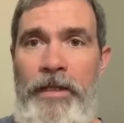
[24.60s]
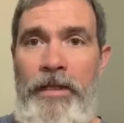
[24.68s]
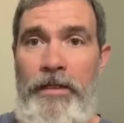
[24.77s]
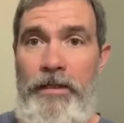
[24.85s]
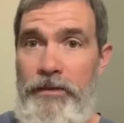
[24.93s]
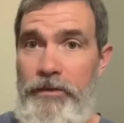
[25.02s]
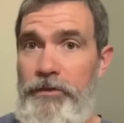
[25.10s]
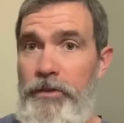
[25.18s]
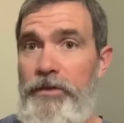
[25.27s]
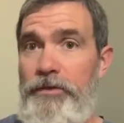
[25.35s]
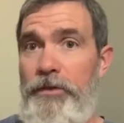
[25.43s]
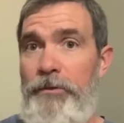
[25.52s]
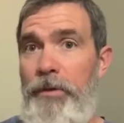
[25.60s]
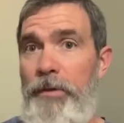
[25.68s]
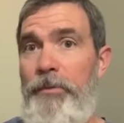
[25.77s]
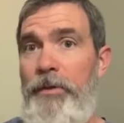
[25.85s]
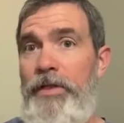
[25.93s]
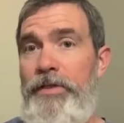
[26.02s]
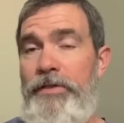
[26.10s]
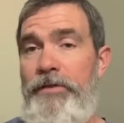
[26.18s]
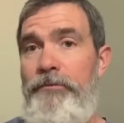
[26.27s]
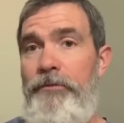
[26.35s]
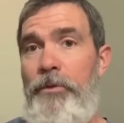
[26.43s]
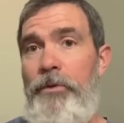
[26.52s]
Uh, there's also
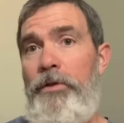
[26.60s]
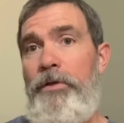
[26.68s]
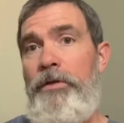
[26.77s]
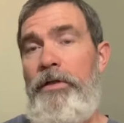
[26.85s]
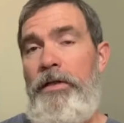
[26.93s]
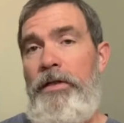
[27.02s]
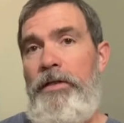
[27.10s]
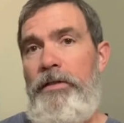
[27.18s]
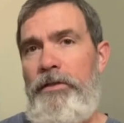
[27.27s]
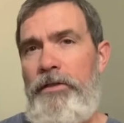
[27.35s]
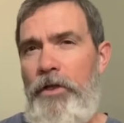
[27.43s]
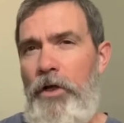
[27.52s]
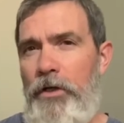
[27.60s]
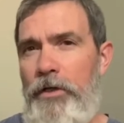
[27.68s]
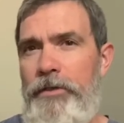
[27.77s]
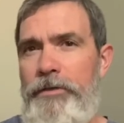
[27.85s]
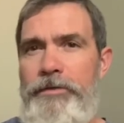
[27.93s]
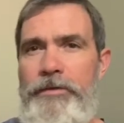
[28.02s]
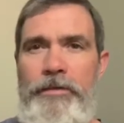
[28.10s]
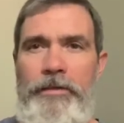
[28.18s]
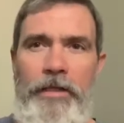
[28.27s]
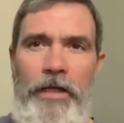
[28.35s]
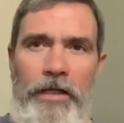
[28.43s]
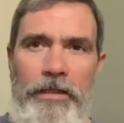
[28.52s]
preparation for the carts and
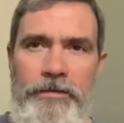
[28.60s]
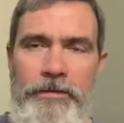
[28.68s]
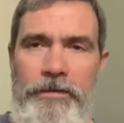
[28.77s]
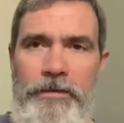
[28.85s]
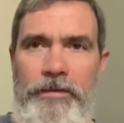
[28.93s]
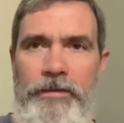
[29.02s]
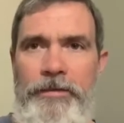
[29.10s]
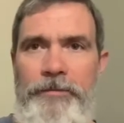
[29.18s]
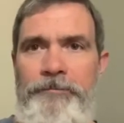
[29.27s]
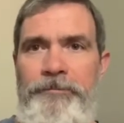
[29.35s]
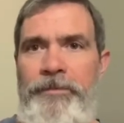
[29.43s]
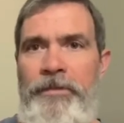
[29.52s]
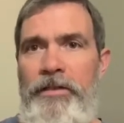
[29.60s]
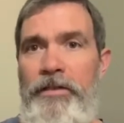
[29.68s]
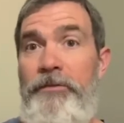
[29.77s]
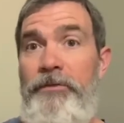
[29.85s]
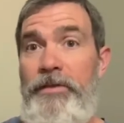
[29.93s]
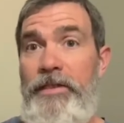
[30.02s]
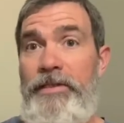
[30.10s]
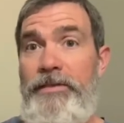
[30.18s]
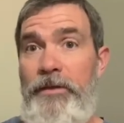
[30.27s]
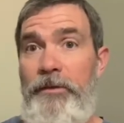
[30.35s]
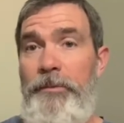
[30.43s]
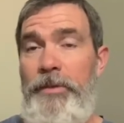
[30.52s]
the oxen and the different things
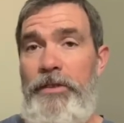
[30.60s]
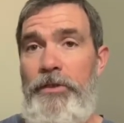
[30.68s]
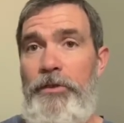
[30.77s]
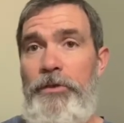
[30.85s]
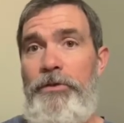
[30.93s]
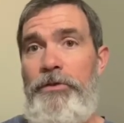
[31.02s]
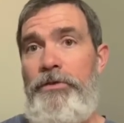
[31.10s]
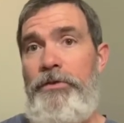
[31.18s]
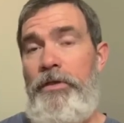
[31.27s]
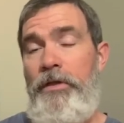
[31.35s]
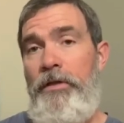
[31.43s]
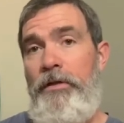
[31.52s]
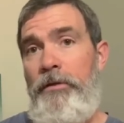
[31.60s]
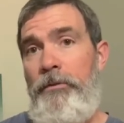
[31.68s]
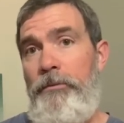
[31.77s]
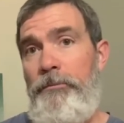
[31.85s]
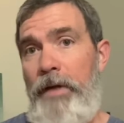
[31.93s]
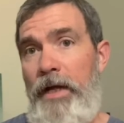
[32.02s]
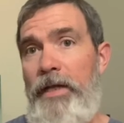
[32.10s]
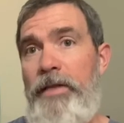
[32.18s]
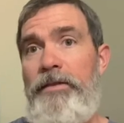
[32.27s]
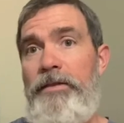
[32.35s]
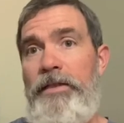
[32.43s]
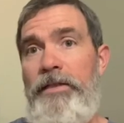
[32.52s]
that would be used by
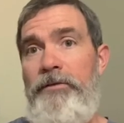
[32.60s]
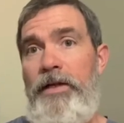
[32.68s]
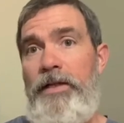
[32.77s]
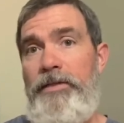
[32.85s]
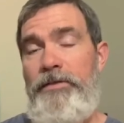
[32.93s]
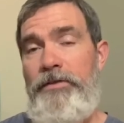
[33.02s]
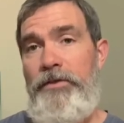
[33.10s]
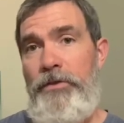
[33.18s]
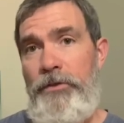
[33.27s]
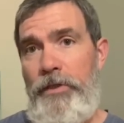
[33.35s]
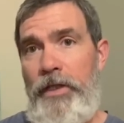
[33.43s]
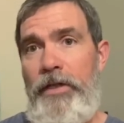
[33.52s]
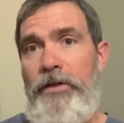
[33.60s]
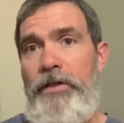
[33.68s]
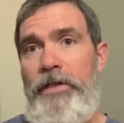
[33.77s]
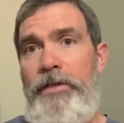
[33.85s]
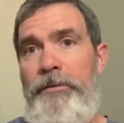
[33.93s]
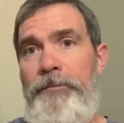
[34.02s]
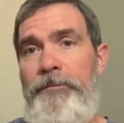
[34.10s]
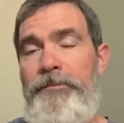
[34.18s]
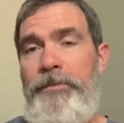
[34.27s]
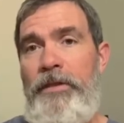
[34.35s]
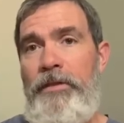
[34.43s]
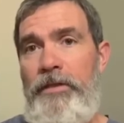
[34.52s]
the Levites to carry
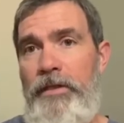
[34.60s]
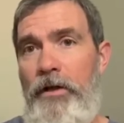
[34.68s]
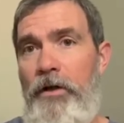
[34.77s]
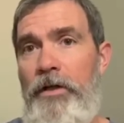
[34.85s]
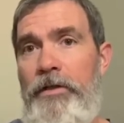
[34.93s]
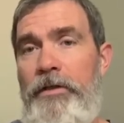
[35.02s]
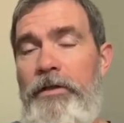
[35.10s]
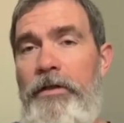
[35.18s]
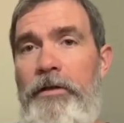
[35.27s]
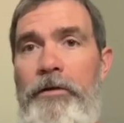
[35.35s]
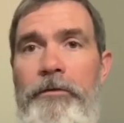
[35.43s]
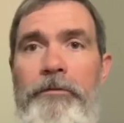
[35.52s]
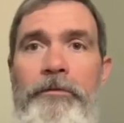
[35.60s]
the ark of,